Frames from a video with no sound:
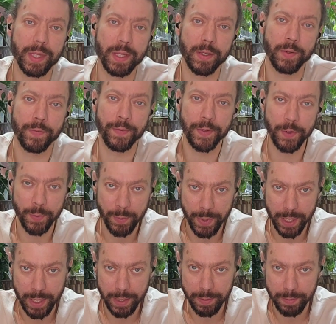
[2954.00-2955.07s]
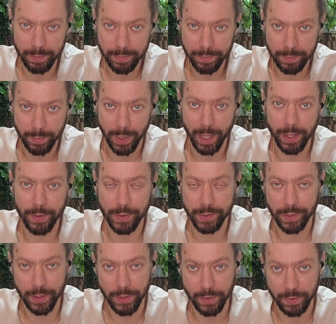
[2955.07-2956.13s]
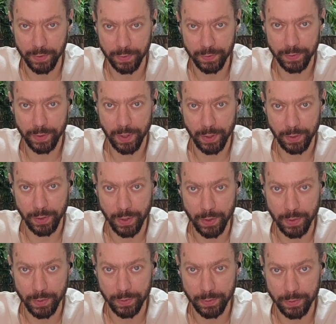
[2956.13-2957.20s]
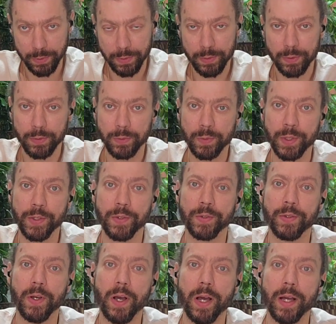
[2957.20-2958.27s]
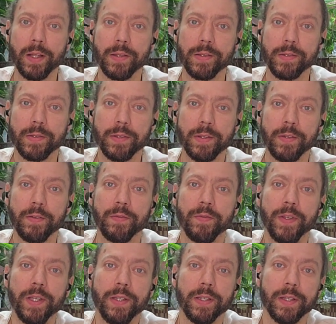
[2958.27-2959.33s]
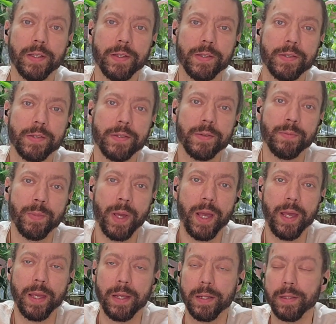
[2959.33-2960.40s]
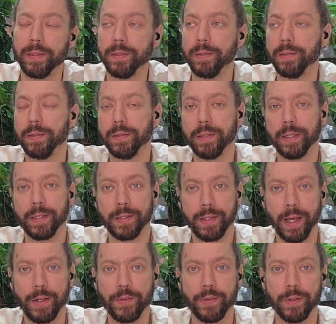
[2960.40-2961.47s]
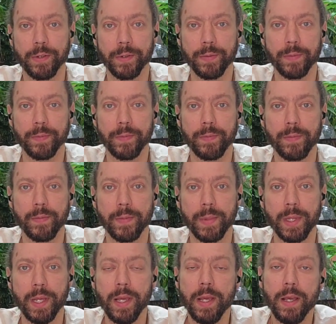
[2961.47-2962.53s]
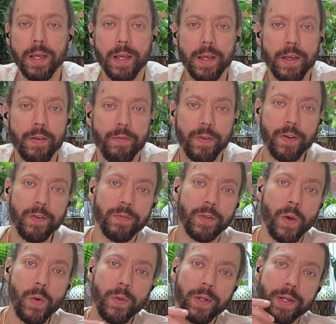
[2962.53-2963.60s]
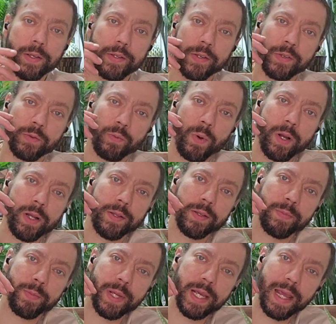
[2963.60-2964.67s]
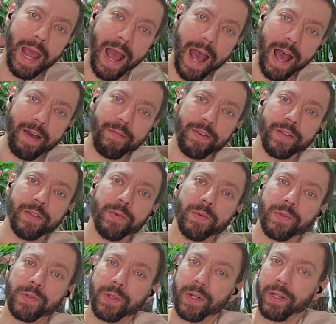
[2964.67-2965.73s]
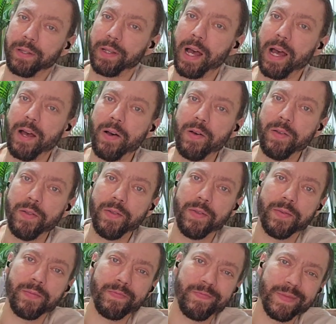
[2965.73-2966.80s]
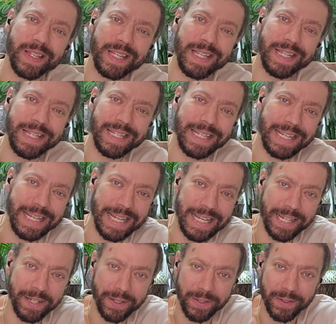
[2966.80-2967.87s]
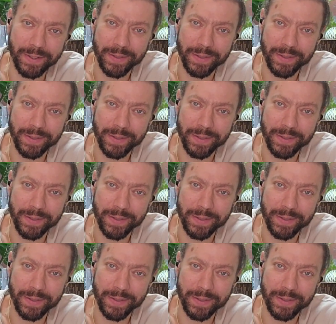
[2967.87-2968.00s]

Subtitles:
you fear being by yourself, alone, with your thoughts, feelings, pain, etc. Fear of loneliness is one of the big avenues that allow in the ego